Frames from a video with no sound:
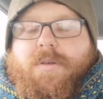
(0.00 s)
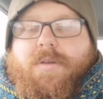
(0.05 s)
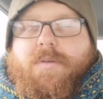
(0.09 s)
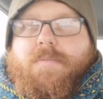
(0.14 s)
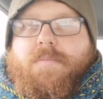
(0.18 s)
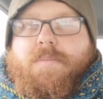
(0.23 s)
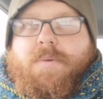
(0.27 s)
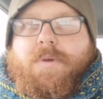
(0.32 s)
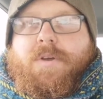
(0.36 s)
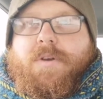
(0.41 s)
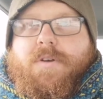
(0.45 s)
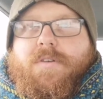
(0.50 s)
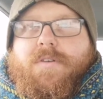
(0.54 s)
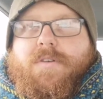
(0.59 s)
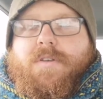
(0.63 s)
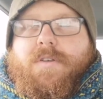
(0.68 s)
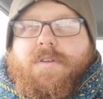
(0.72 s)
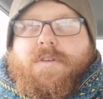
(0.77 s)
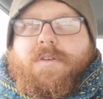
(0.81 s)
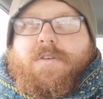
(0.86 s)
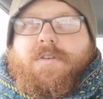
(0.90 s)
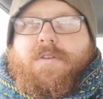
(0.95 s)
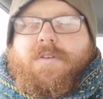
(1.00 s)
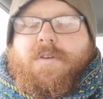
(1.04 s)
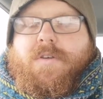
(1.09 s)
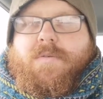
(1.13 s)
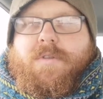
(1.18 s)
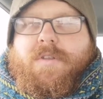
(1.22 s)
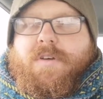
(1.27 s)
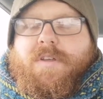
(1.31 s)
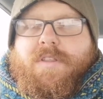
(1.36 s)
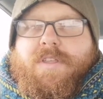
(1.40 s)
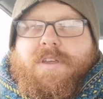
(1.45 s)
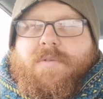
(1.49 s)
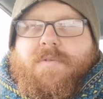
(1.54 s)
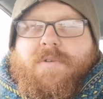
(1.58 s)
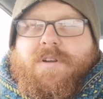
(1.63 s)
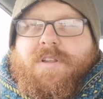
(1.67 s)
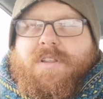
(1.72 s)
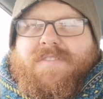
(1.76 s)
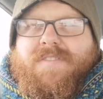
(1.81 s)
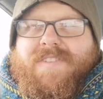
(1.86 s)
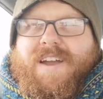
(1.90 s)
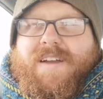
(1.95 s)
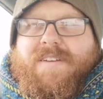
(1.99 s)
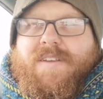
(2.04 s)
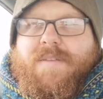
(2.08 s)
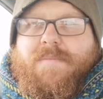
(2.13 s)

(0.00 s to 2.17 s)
because I think one of the founding